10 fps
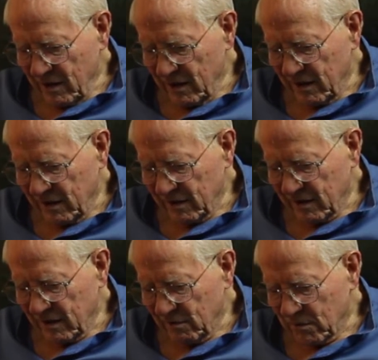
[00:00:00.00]

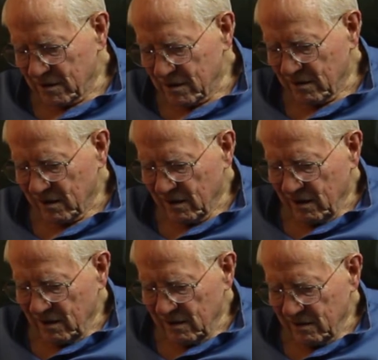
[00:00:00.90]
And there was
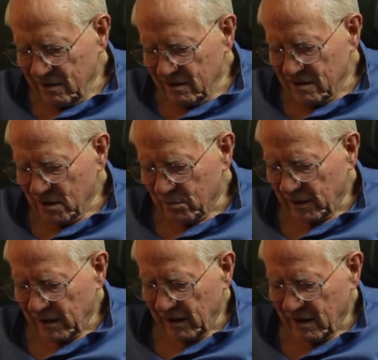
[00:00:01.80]
simply,